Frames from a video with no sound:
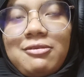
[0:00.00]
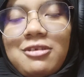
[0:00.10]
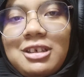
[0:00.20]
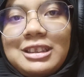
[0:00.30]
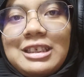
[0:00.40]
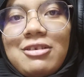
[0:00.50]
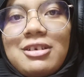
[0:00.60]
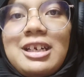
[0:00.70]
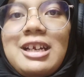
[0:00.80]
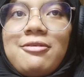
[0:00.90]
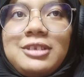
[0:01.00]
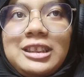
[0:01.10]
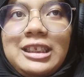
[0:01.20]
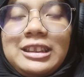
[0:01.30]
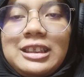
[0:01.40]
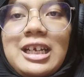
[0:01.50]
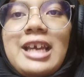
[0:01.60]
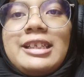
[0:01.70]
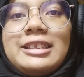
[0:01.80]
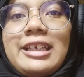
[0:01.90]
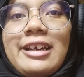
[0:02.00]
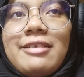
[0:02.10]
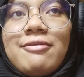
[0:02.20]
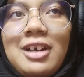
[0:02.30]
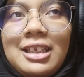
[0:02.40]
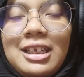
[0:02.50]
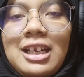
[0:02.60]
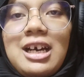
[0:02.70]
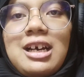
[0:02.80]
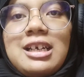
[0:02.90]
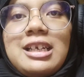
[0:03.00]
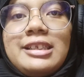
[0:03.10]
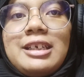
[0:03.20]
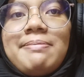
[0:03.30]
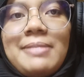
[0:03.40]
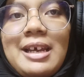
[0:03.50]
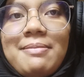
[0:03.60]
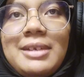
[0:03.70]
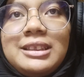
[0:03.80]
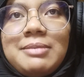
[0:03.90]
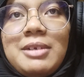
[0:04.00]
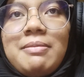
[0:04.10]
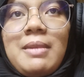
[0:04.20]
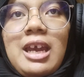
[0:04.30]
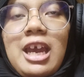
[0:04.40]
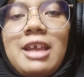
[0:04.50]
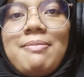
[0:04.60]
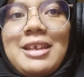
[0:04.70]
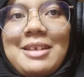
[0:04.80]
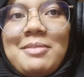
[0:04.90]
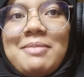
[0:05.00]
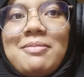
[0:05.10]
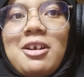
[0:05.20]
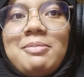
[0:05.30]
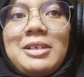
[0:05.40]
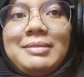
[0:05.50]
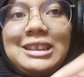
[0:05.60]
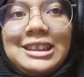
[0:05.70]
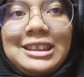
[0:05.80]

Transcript: focusing on rate of change, and the second one is applied maximum and minimum problems.